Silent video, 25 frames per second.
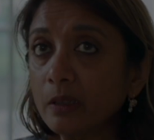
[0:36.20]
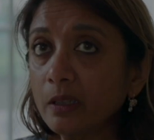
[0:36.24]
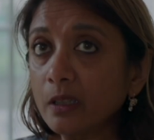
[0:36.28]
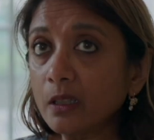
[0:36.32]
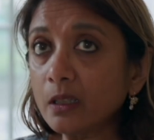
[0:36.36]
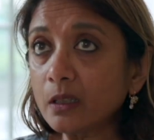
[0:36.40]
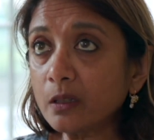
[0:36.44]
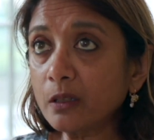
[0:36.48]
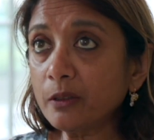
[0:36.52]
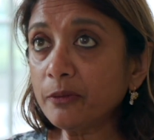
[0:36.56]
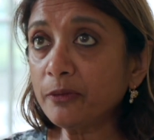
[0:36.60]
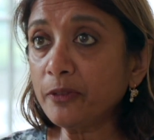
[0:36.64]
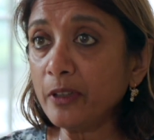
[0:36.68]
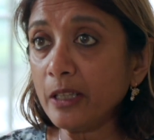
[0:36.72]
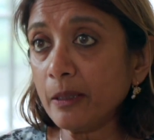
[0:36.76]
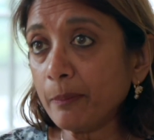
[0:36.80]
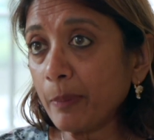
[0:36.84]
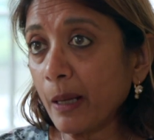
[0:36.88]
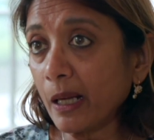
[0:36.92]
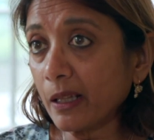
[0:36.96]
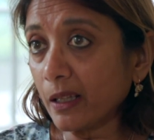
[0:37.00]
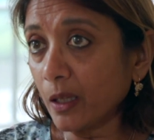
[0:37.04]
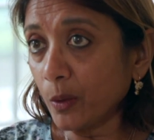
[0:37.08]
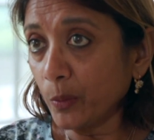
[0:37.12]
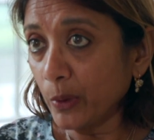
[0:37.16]
I think the
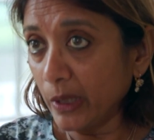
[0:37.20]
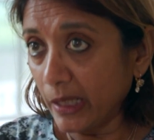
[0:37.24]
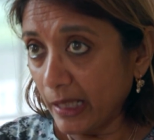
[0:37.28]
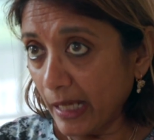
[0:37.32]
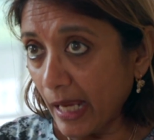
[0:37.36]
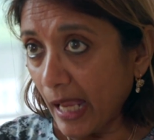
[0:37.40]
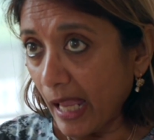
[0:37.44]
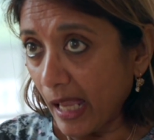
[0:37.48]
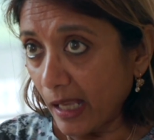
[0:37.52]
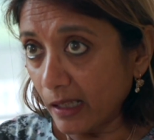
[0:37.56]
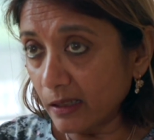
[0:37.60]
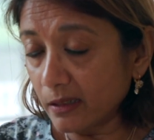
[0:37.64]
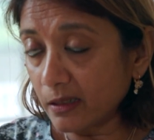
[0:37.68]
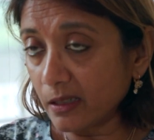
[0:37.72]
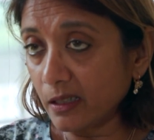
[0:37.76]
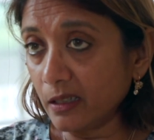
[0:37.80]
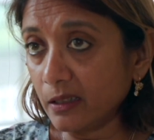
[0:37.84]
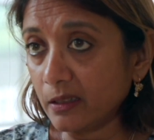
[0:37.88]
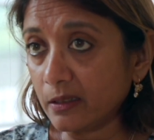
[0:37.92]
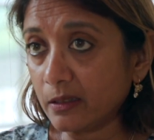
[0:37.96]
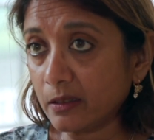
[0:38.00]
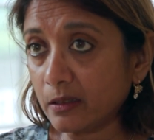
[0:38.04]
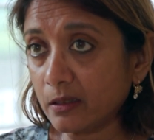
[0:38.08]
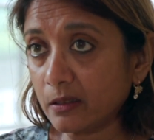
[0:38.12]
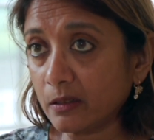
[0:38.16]
feedback that we get
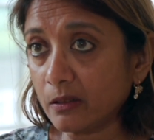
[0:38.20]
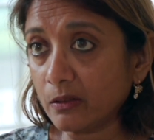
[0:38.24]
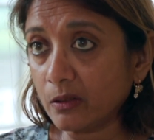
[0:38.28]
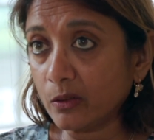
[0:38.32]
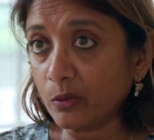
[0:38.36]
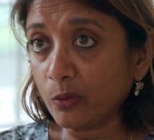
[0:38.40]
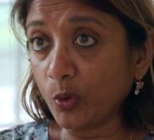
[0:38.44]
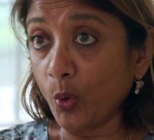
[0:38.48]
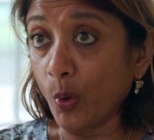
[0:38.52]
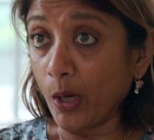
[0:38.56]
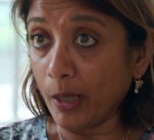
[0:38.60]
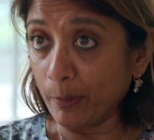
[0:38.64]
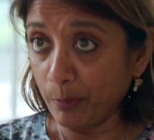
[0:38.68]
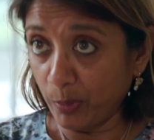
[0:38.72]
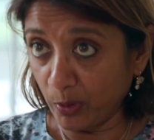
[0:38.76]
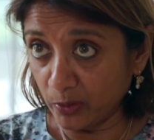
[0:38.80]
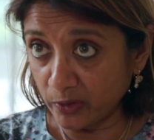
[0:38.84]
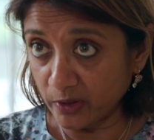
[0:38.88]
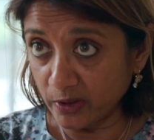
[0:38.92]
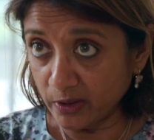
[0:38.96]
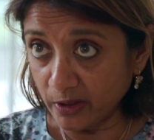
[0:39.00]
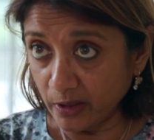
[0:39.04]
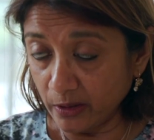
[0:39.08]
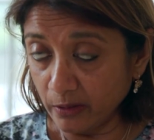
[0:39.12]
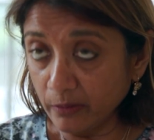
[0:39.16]
is quite
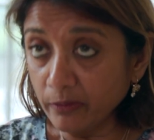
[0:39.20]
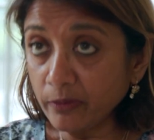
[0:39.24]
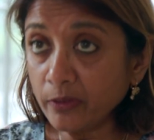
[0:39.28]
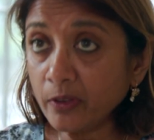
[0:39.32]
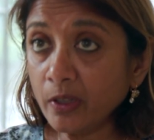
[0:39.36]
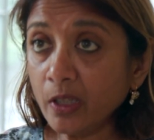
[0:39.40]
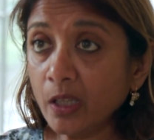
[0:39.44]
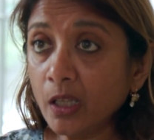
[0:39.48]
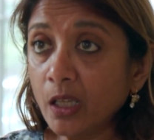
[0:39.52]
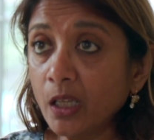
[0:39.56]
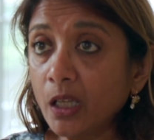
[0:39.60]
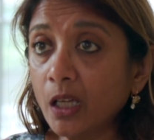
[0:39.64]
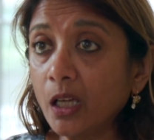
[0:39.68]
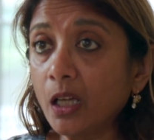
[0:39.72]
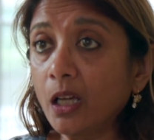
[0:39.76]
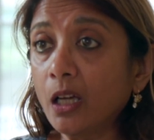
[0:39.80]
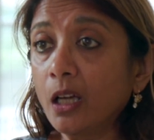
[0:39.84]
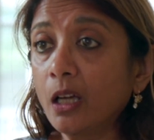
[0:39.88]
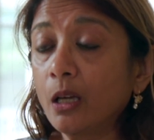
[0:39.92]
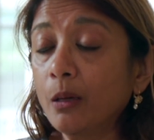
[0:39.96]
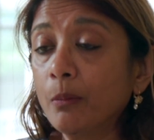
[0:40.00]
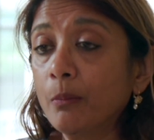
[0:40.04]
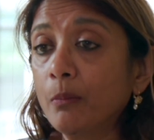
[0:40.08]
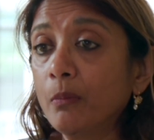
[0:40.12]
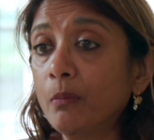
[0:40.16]
positive.
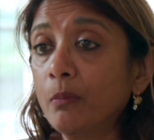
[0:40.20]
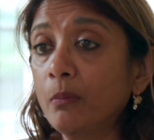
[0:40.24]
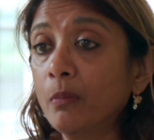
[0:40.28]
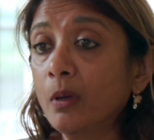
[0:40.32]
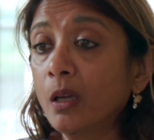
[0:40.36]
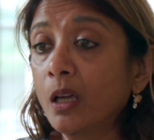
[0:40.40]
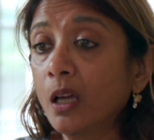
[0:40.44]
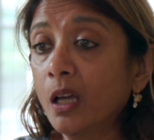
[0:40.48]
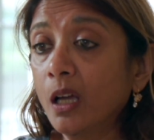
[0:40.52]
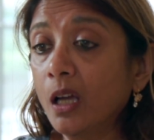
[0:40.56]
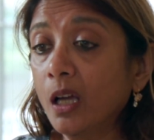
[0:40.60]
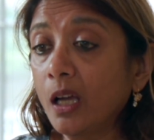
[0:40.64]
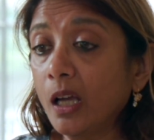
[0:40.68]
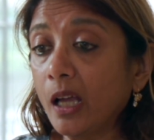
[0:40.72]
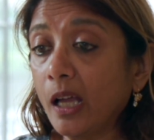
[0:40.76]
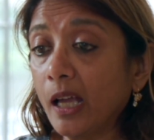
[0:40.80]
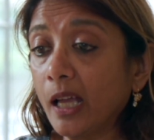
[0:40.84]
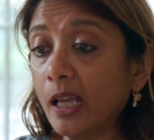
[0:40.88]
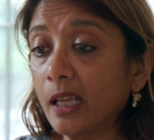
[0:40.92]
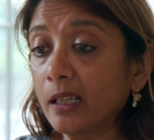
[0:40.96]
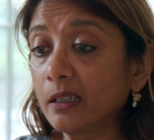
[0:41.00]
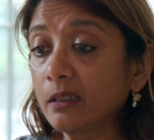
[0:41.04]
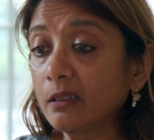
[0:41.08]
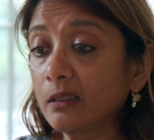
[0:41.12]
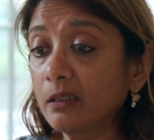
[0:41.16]
And
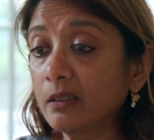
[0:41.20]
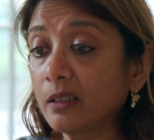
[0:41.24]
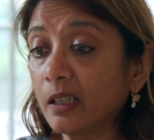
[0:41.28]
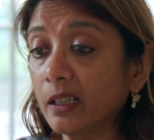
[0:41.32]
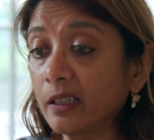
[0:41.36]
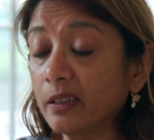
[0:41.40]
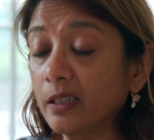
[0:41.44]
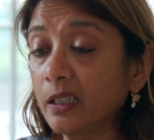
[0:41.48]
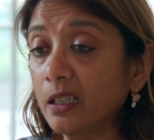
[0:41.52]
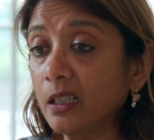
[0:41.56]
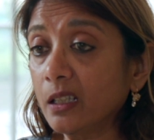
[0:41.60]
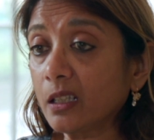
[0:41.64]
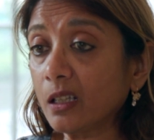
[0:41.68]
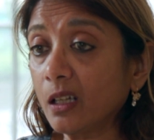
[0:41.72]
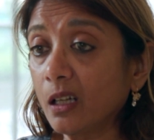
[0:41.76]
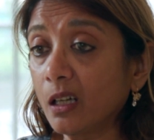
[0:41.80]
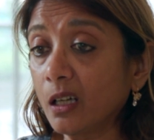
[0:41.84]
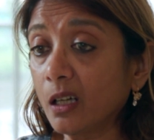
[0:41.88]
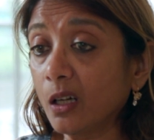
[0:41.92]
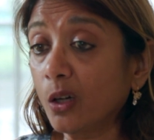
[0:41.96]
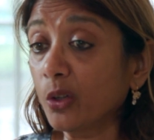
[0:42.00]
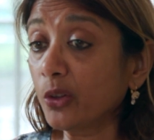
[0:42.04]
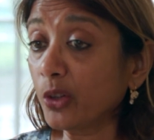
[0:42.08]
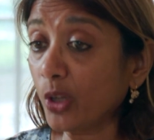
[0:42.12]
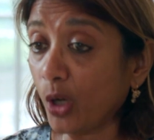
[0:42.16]
I think
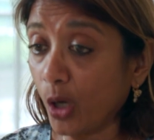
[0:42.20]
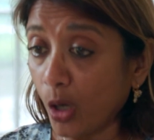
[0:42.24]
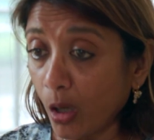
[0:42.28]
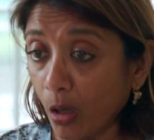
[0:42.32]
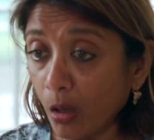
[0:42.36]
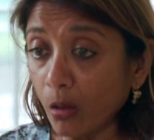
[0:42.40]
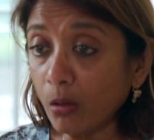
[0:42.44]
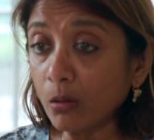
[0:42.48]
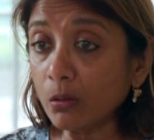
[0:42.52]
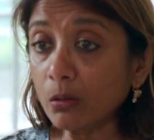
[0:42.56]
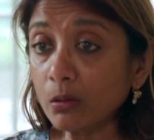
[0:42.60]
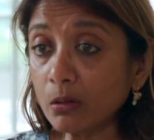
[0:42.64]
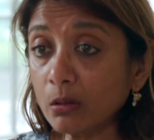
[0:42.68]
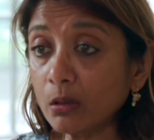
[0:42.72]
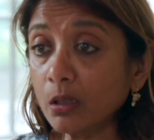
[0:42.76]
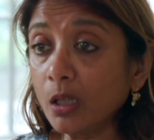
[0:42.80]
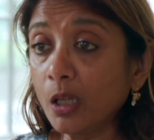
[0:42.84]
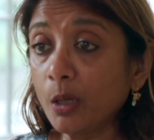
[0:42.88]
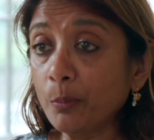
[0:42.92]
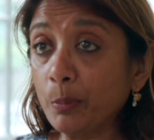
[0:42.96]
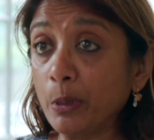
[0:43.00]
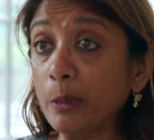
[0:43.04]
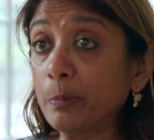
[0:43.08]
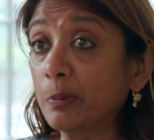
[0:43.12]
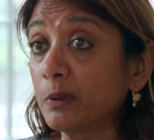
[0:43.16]
on the whole,
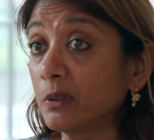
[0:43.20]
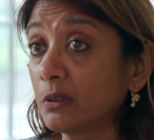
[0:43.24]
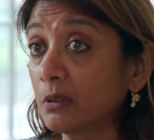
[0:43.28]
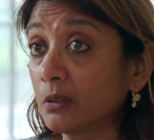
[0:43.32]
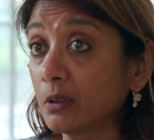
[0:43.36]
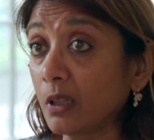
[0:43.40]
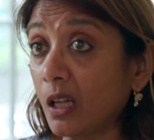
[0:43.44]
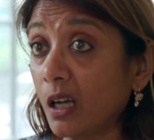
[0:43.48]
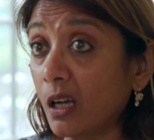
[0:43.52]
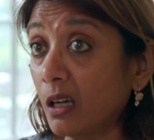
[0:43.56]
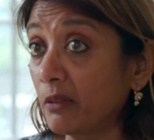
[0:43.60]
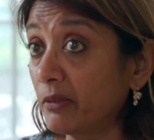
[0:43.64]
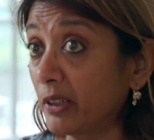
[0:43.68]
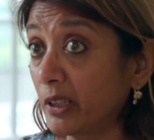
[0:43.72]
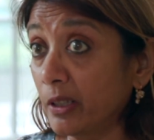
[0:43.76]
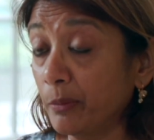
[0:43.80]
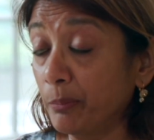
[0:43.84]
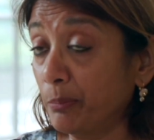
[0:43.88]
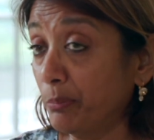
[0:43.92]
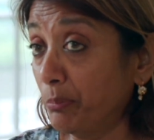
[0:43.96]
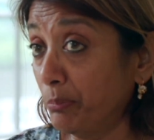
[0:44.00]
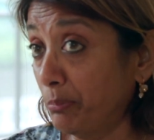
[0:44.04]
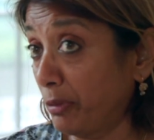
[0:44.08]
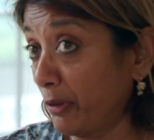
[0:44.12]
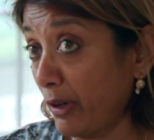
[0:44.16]
people are very
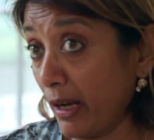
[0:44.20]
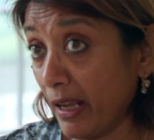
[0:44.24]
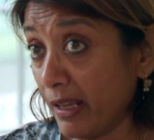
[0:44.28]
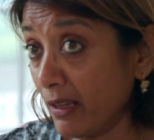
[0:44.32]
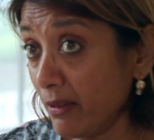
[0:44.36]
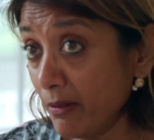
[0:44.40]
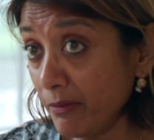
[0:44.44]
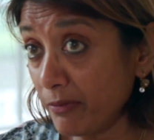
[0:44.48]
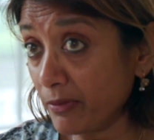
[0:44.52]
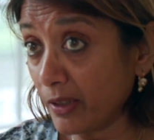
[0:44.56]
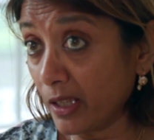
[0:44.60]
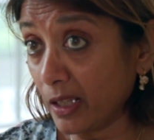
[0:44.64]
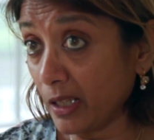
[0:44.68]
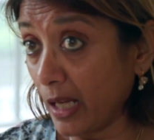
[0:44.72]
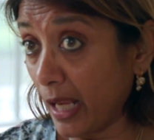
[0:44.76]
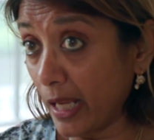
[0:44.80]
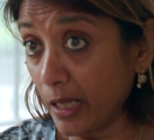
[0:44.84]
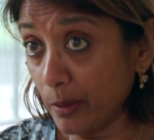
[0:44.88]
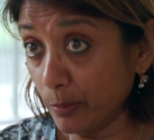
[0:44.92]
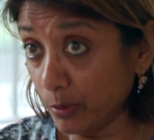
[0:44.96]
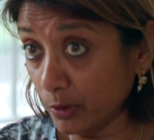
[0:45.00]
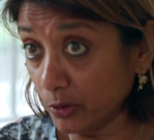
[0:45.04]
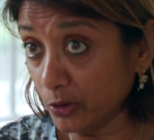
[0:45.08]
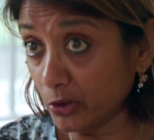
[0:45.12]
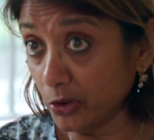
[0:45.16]
brave and
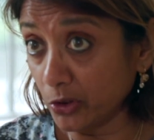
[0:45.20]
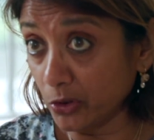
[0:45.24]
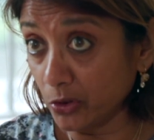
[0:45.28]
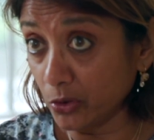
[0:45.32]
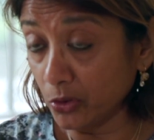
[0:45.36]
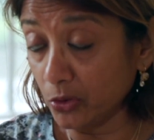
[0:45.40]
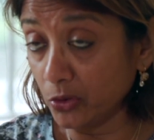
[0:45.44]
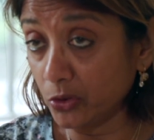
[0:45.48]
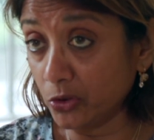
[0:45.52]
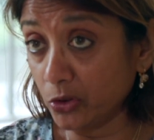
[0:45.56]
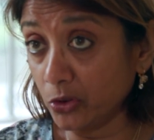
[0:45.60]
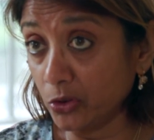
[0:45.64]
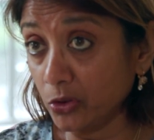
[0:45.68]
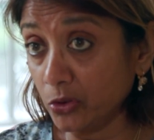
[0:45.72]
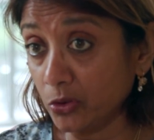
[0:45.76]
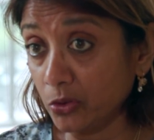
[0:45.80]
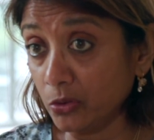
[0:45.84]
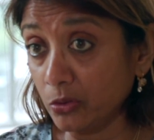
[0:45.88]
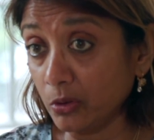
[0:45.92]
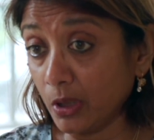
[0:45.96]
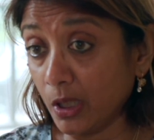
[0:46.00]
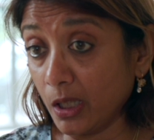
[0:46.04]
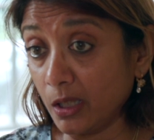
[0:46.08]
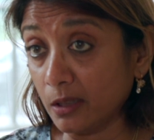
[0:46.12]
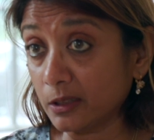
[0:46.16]
able
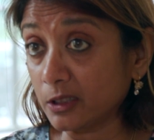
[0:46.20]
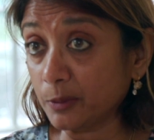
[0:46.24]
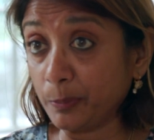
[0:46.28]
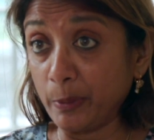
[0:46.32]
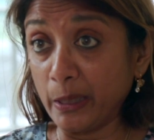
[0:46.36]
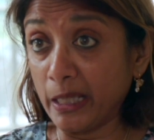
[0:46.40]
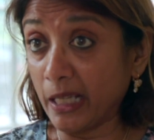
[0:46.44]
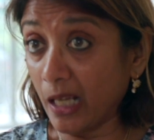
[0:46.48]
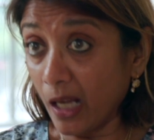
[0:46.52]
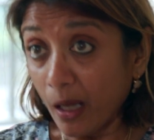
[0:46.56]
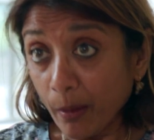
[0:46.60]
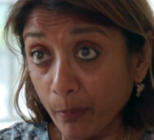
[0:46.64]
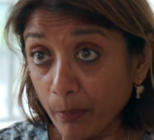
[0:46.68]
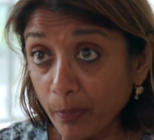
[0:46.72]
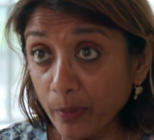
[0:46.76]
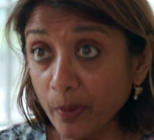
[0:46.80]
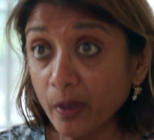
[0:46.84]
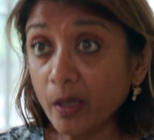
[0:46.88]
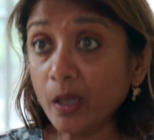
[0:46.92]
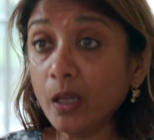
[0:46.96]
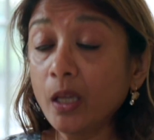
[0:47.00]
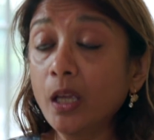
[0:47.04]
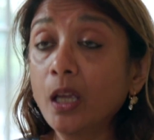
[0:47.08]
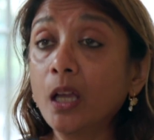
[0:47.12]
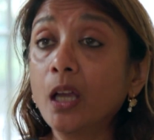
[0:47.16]
to speak up.
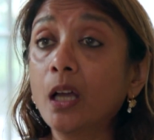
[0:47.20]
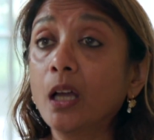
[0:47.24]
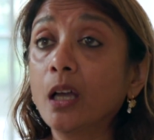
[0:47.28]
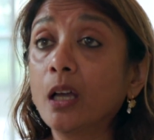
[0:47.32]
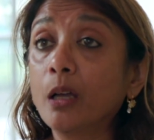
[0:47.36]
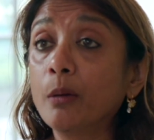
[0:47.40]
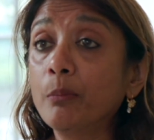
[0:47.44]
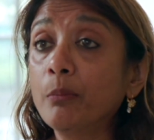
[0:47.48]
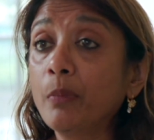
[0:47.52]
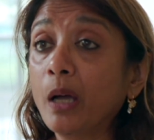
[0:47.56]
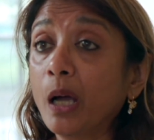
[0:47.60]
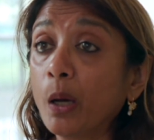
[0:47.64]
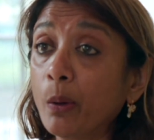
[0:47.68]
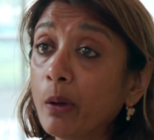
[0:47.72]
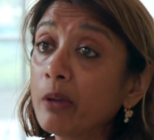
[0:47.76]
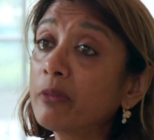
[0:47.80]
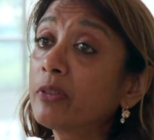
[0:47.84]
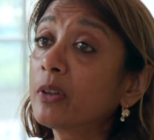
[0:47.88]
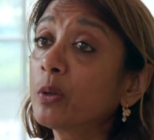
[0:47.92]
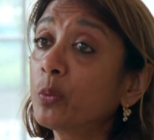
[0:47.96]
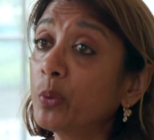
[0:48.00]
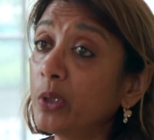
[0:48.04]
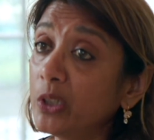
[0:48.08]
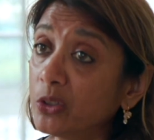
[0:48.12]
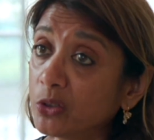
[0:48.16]

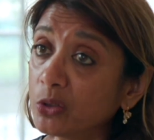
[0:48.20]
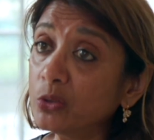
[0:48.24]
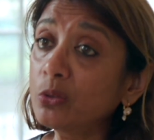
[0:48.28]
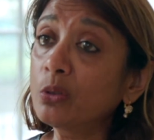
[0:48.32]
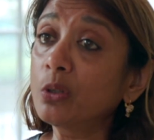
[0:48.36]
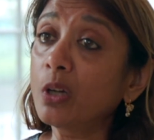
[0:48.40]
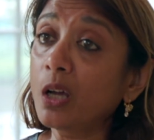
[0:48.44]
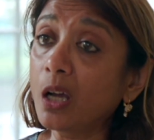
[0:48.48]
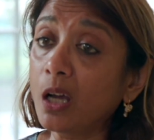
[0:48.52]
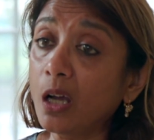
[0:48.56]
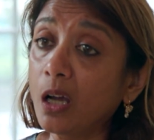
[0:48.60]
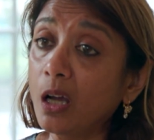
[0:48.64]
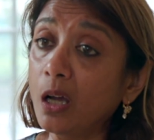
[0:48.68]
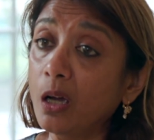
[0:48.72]
However, we do